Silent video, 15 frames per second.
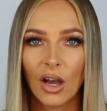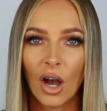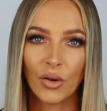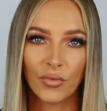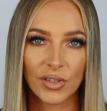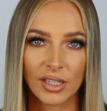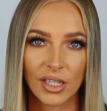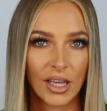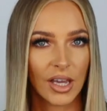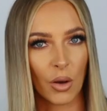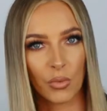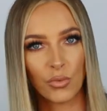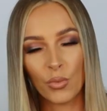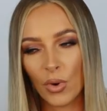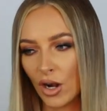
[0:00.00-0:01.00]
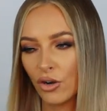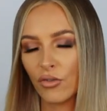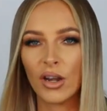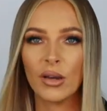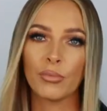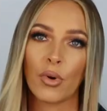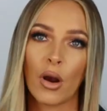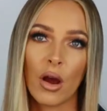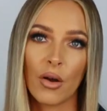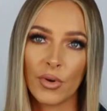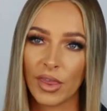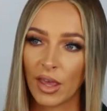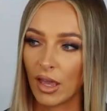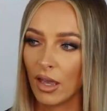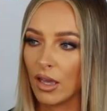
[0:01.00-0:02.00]
obviously I wouldn't wear a green bra
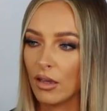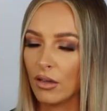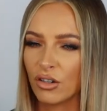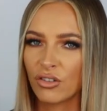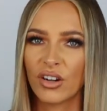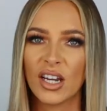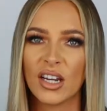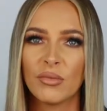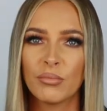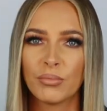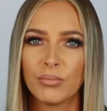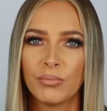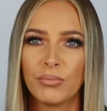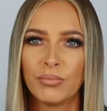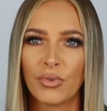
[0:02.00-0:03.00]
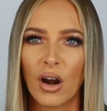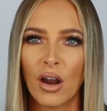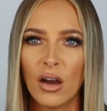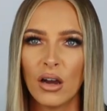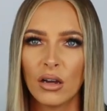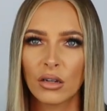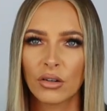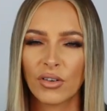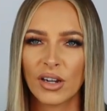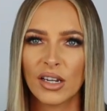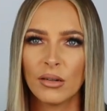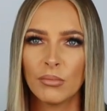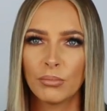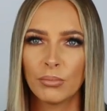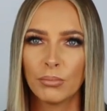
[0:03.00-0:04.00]
with it. Obviously I wouldn't wear a
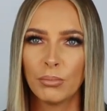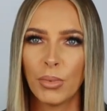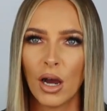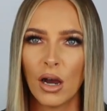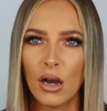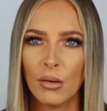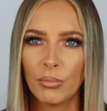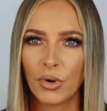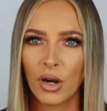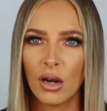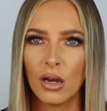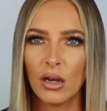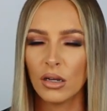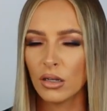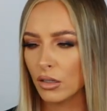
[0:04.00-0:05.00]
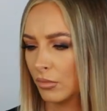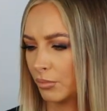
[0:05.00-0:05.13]
green bra with it